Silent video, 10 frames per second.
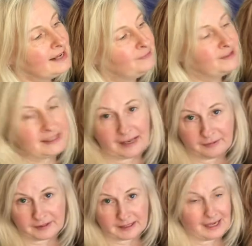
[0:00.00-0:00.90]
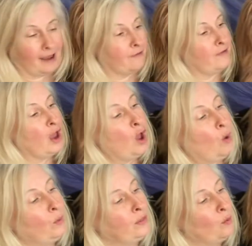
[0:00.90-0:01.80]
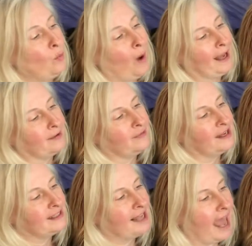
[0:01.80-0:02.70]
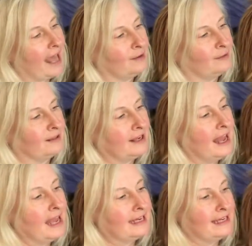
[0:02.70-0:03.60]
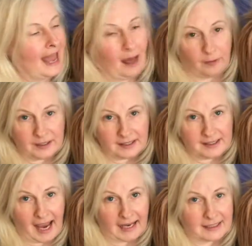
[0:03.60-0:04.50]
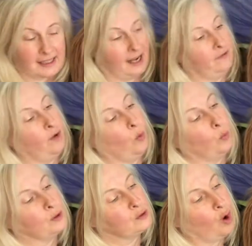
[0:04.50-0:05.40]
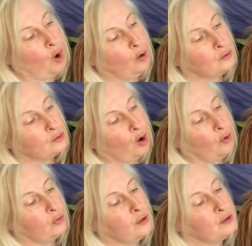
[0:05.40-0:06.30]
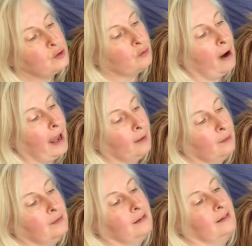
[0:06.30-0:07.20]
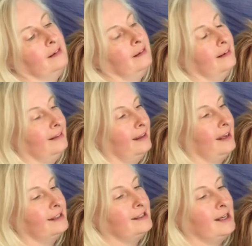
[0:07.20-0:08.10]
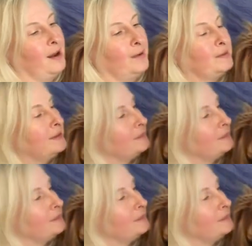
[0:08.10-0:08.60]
sniff, sniff, with a wag of her tail, Nell the detective was hot on the trail. Here she goes.